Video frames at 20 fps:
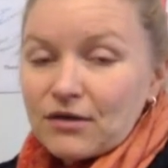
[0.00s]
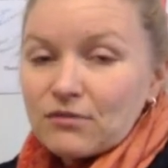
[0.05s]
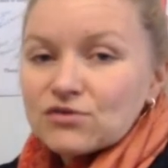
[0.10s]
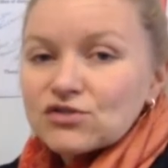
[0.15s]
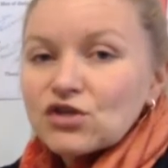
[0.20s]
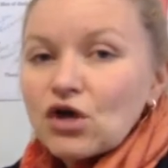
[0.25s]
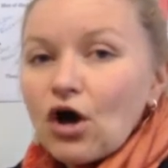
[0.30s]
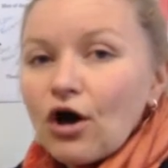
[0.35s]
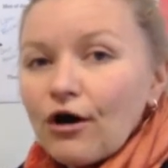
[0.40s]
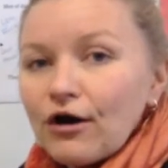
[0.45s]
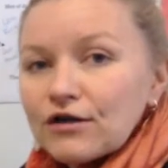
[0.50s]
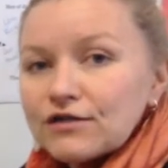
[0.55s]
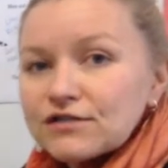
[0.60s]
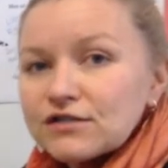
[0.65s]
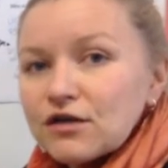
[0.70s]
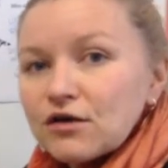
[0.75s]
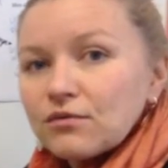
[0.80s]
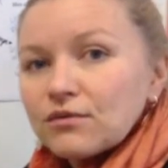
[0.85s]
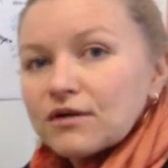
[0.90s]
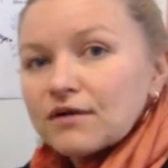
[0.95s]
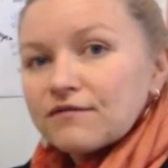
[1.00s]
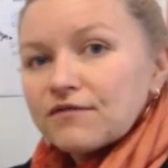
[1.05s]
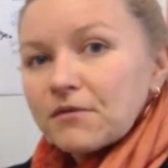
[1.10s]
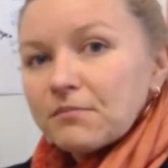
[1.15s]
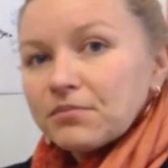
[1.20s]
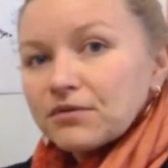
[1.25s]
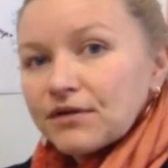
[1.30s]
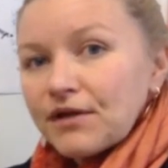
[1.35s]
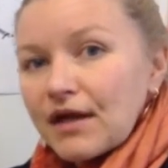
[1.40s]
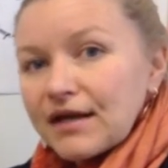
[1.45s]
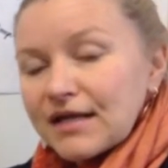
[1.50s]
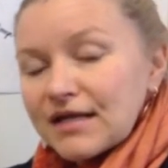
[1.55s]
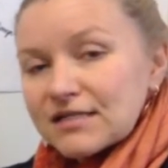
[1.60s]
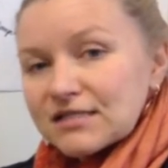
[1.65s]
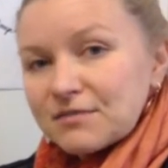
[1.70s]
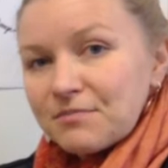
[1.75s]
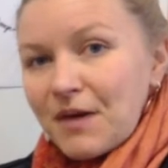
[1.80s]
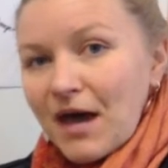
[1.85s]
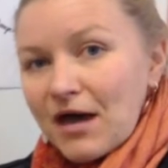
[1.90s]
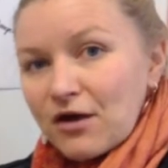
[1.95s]
It was also one of the
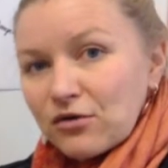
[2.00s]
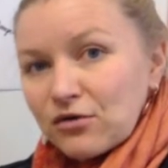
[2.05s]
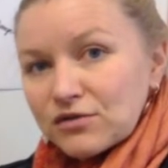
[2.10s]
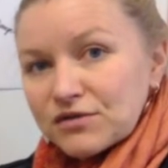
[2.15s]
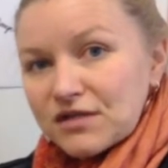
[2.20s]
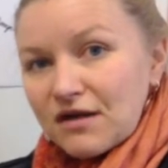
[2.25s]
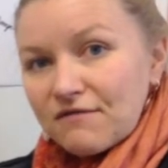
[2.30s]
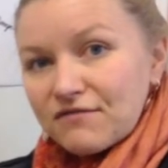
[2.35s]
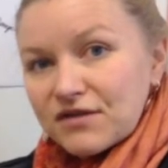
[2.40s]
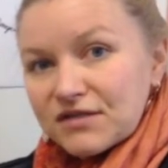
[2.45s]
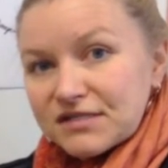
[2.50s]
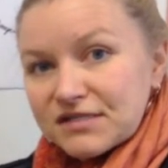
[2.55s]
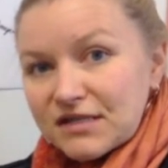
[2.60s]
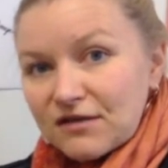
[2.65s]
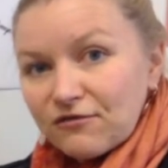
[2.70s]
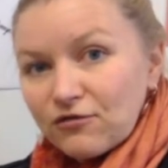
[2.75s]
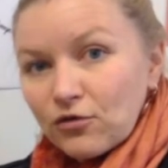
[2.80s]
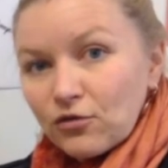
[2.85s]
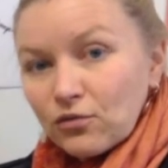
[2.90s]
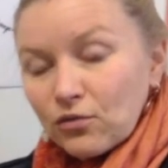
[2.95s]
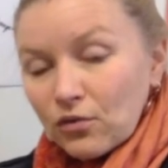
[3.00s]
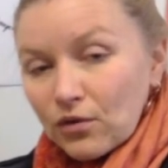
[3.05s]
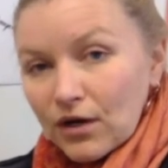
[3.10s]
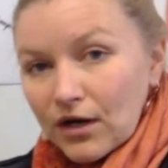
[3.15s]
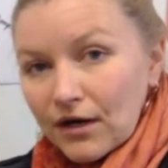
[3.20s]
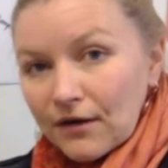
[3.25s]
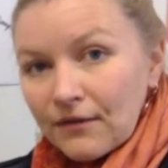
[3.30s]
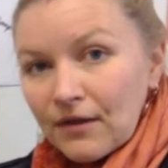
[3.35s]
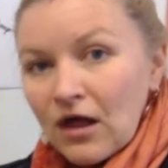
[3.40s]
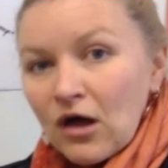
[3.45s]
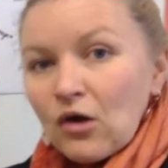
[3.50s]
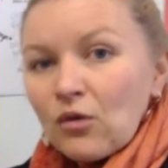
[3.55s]
bloodiest battles of the Civil War.